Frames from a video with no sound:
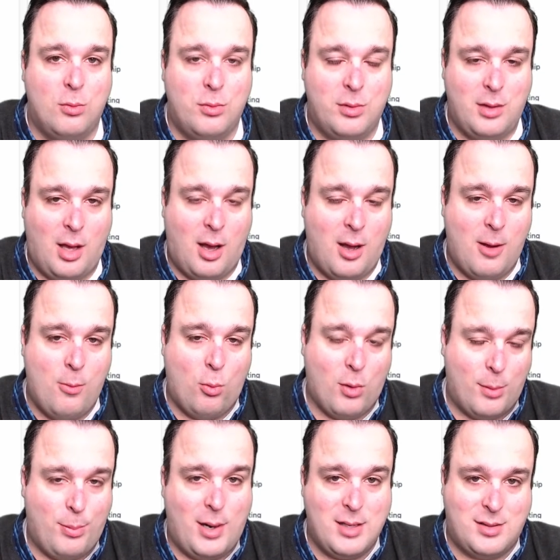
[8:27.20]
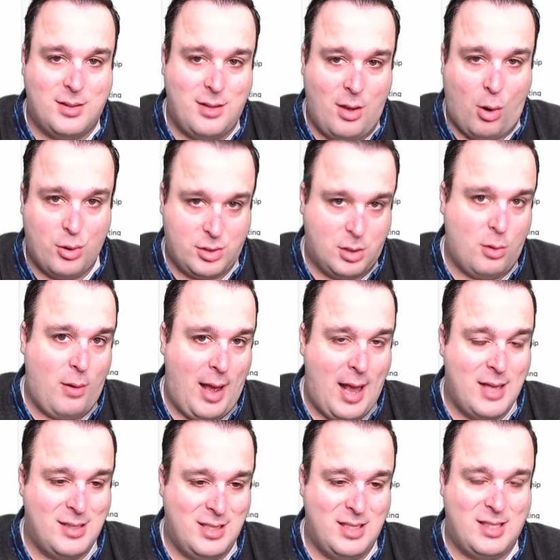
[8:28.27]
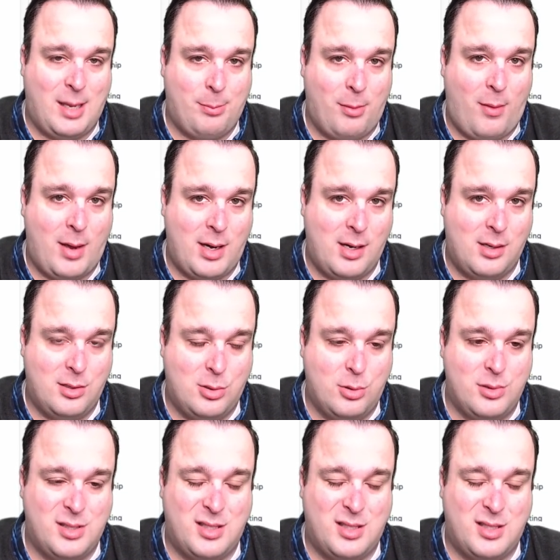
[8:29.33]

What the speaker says: WordPress also has these type of editing tools.